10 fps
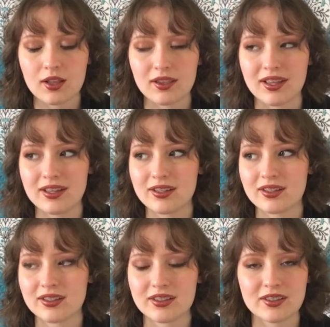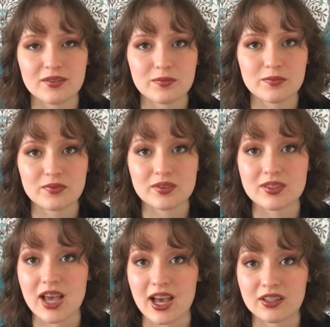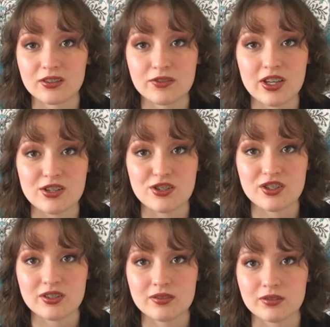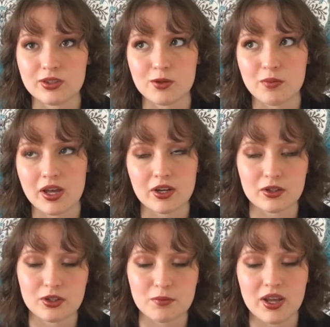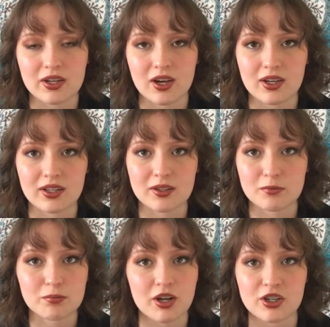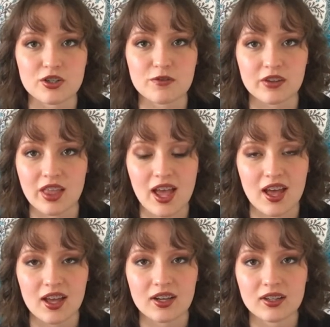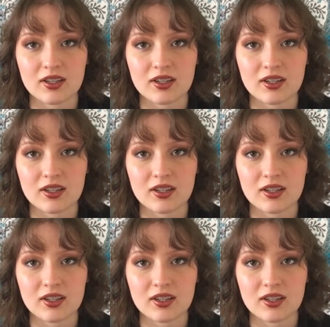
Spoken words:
Like, tax evasion, you may or you may not get punished for that.